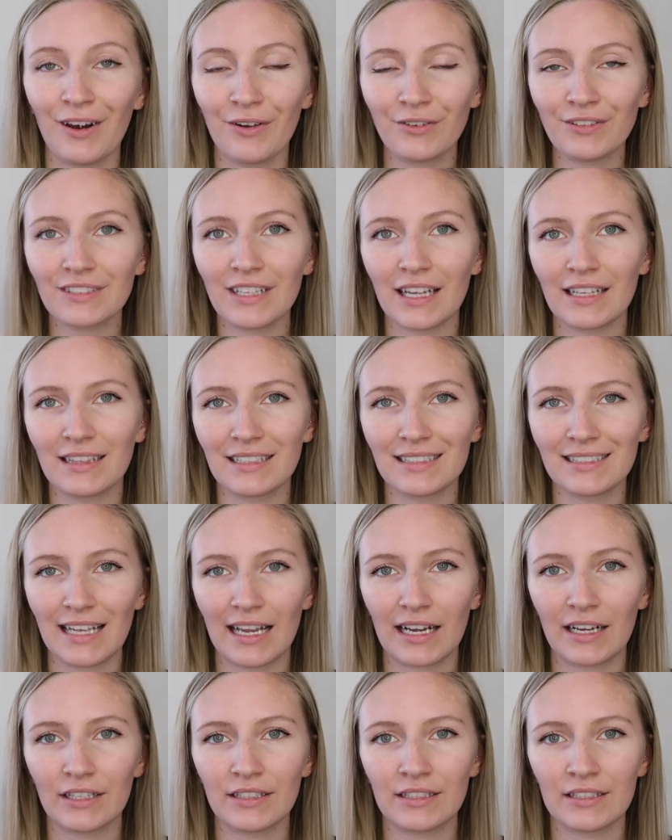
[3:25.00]
Alongside the
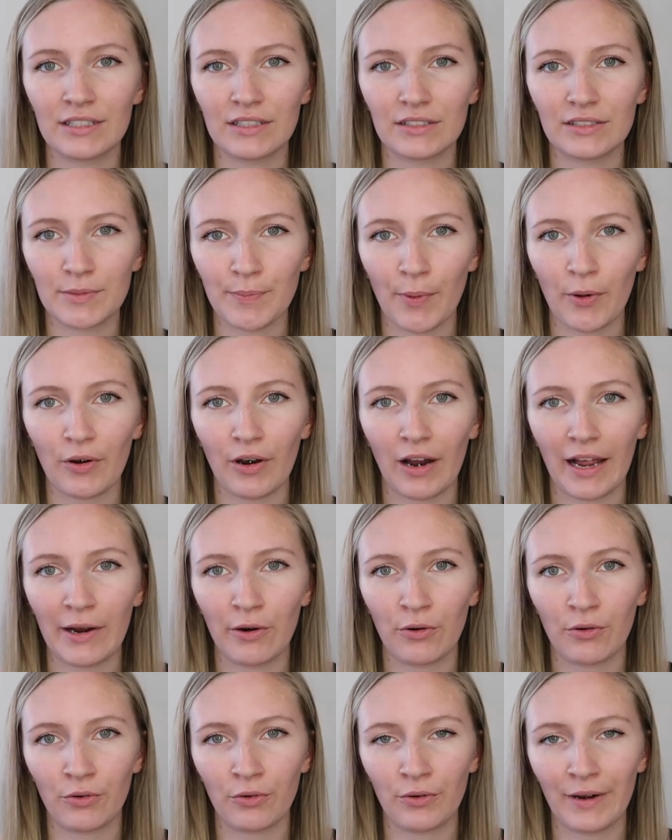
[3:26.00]
second
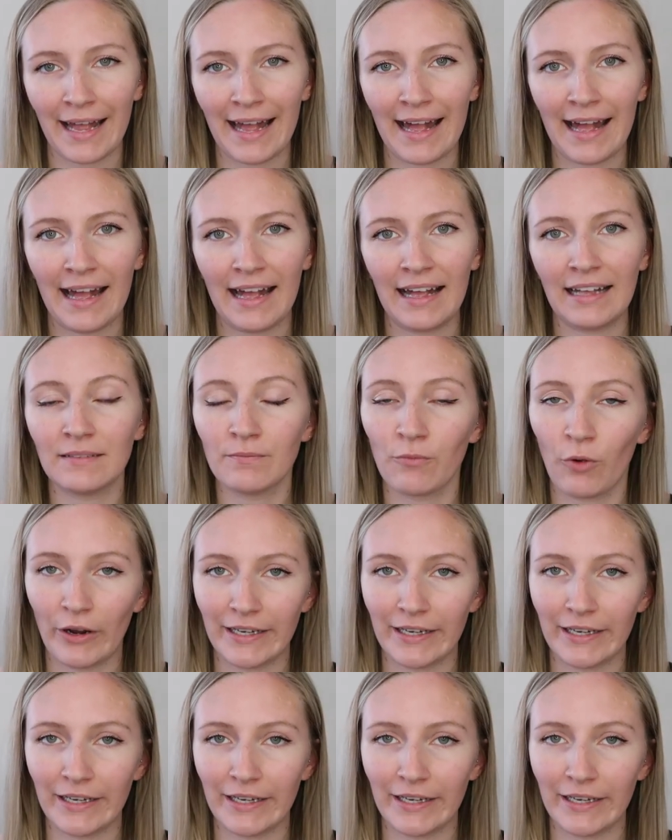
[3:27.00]
Spotlight Oral Care